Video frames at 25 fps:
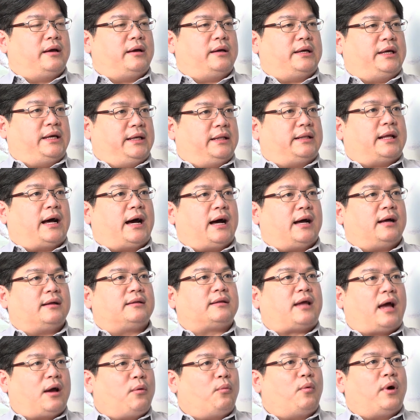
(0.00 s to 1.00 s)
Idah,
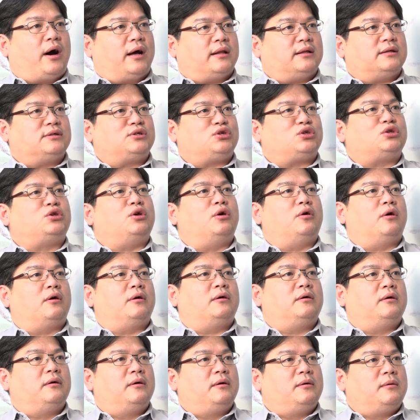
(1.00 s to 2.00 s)
Taiwan,
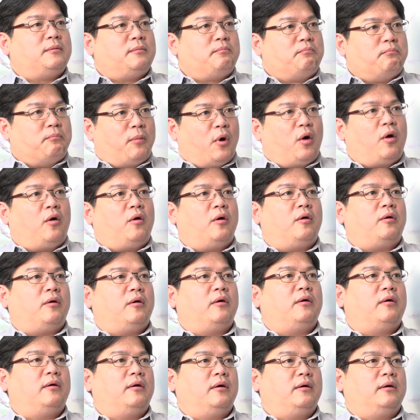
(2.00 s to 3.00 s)
still
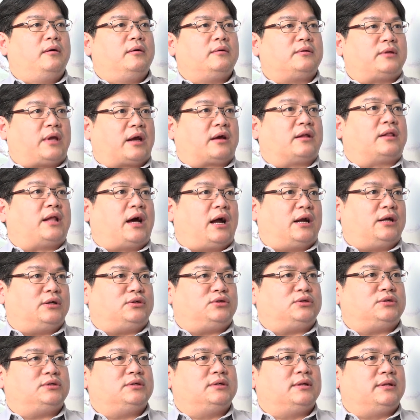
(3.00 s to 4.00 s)
more
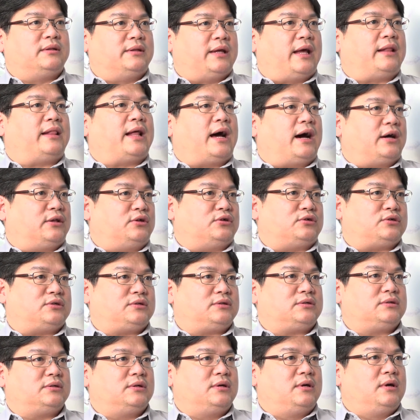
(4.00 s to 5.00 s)
technology than
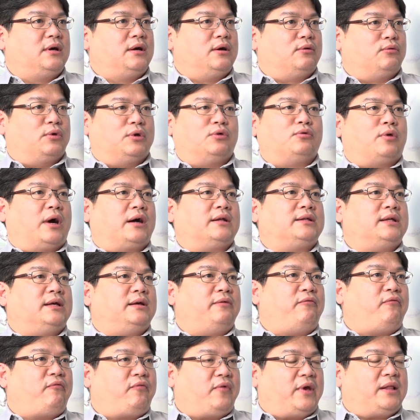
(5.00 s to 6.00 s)
others. We
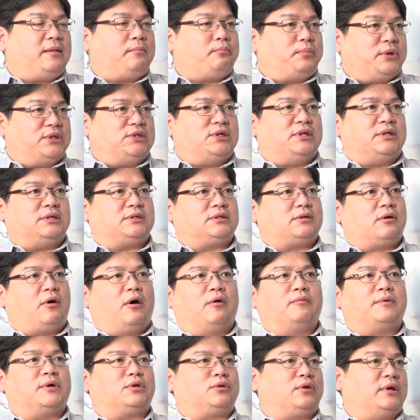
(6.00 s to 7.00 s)
running feed business
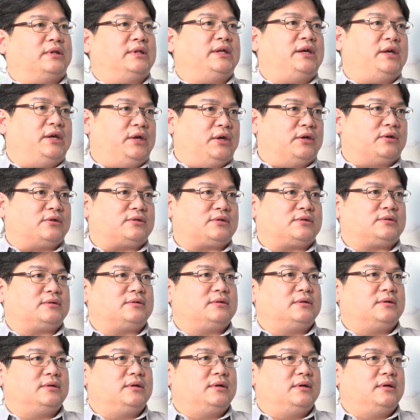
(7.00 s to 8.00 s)
over 20 years.
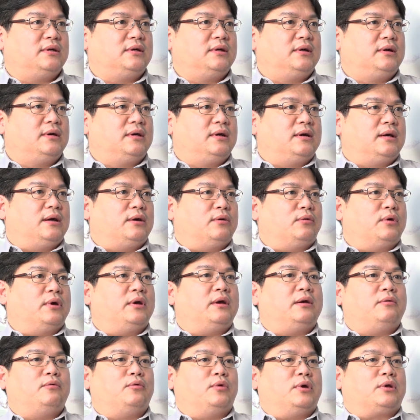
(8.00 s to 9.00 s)

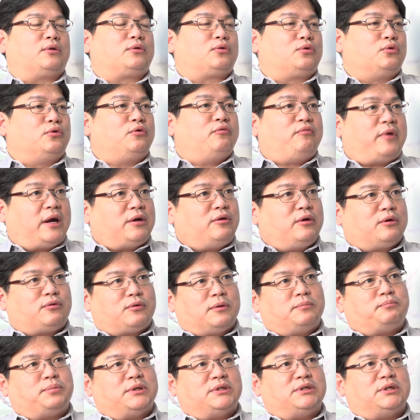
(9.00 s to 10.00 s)
We do very
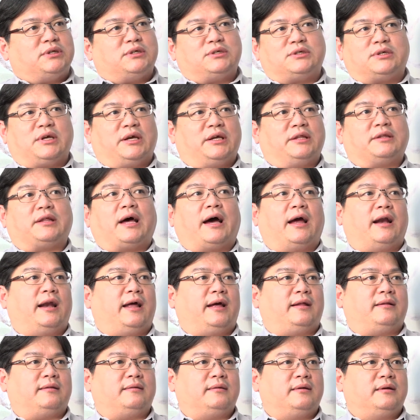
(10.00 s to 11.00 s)
good business in
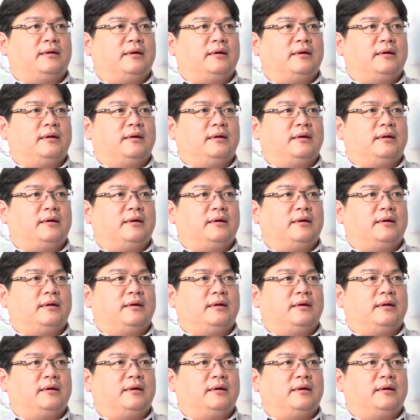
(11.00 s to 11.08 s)
Thailand.